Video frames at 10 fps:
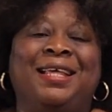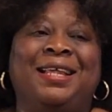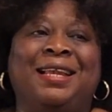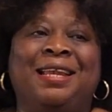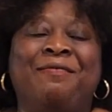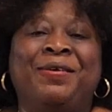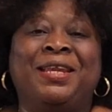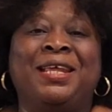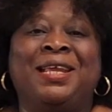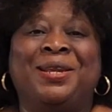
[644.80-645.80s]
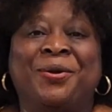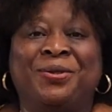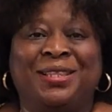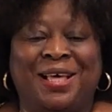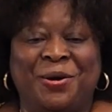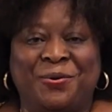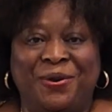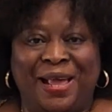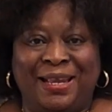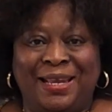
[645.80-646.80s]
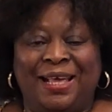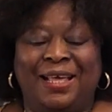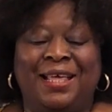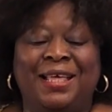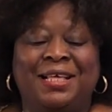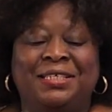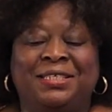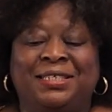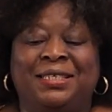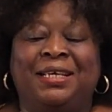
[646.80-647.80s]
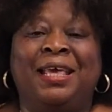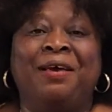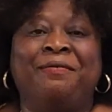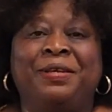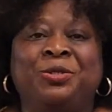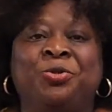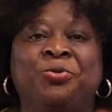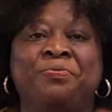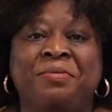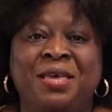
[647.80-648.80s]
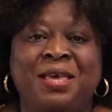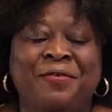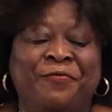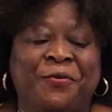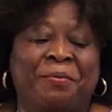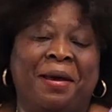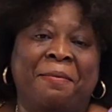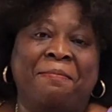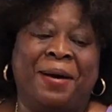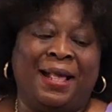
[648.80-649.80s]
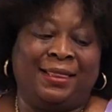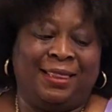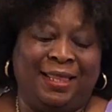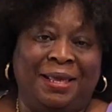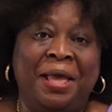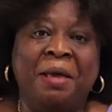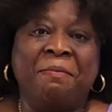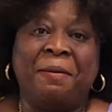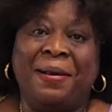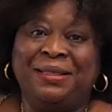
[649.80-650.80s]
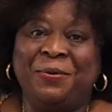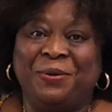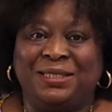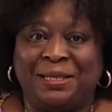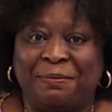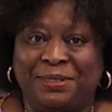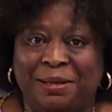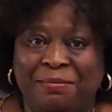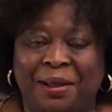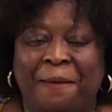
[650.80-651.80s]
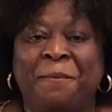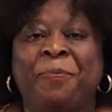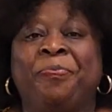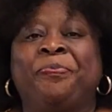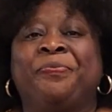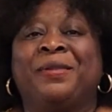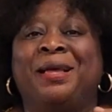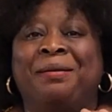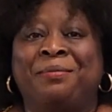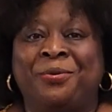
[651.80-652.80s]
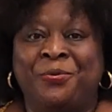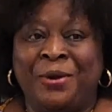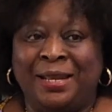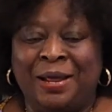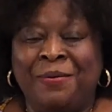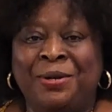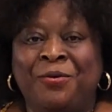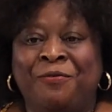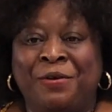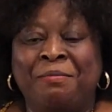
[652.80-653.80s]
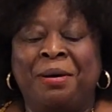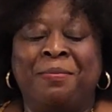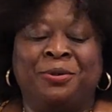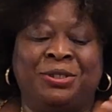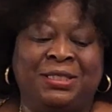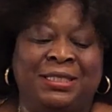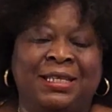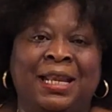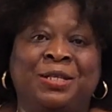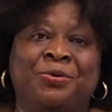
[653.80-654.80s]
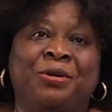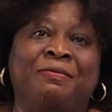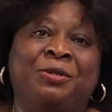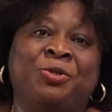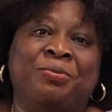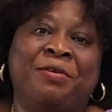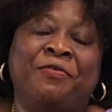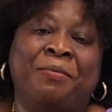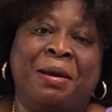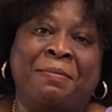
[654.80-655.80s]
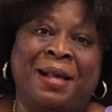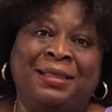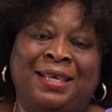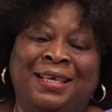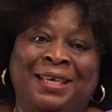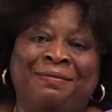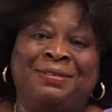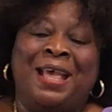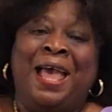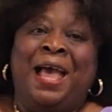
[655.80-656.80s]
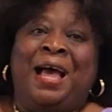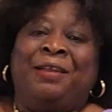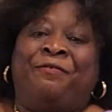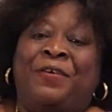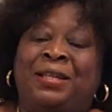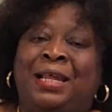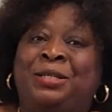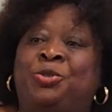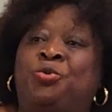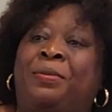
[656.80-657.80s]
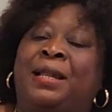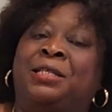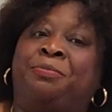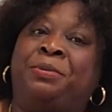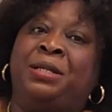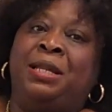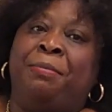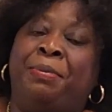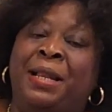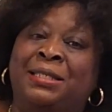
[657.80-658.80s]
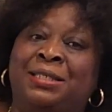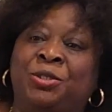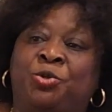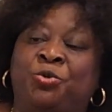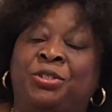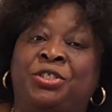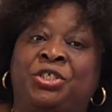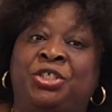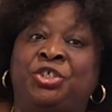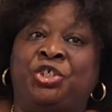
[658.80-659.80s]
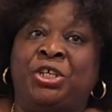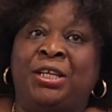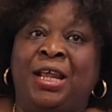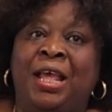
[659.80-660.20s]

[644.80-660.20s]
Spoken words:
living in North Carolina. She gave it to me for my birthday. My birthday was September, but we are now in November, but she decided to give it to me for my birthday gift. And Father, this woman has been a blessing to this kitchen.